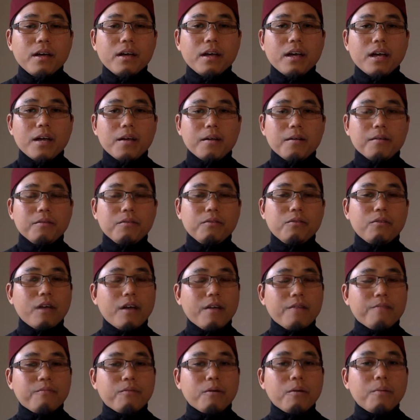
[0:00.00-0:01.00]
And you
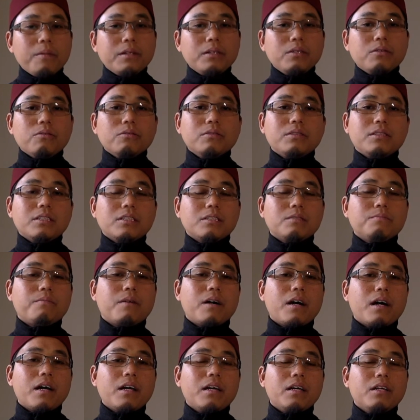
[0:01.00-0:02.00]
have probably noticed
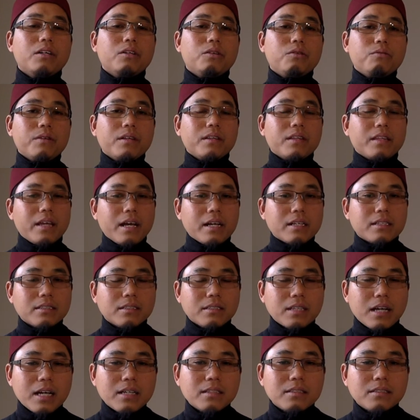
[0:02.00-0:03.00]
by doing the
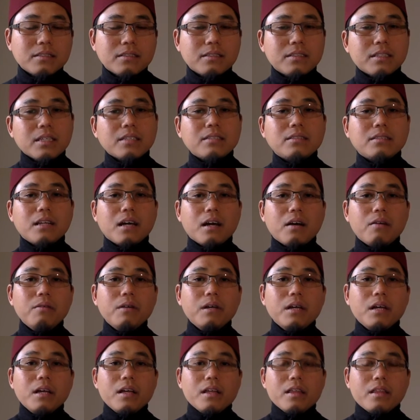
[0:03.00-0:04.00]
exercises just now